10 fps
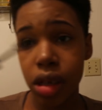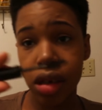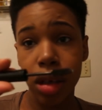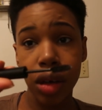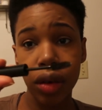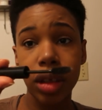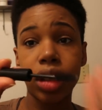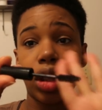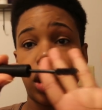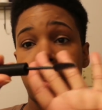is literally
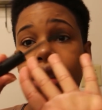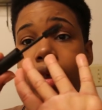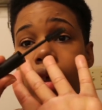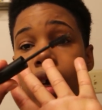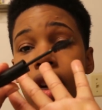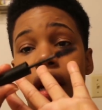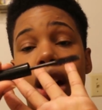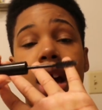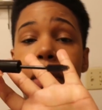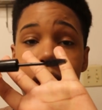just
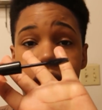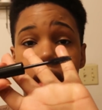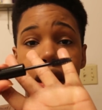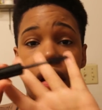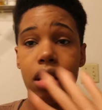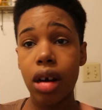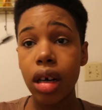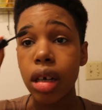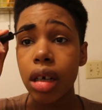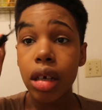a
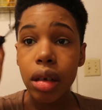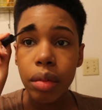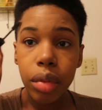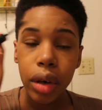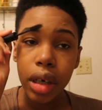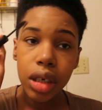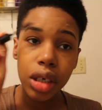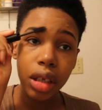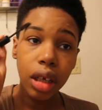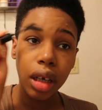mascara
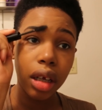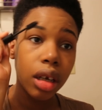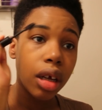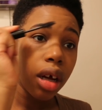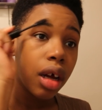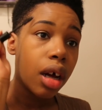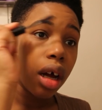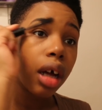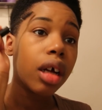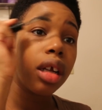brush that
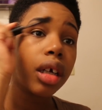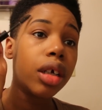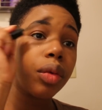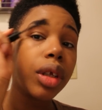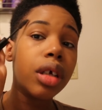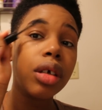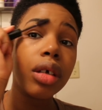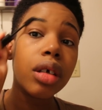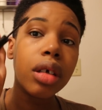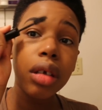I cleaned really
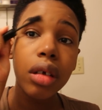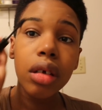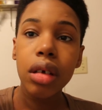good.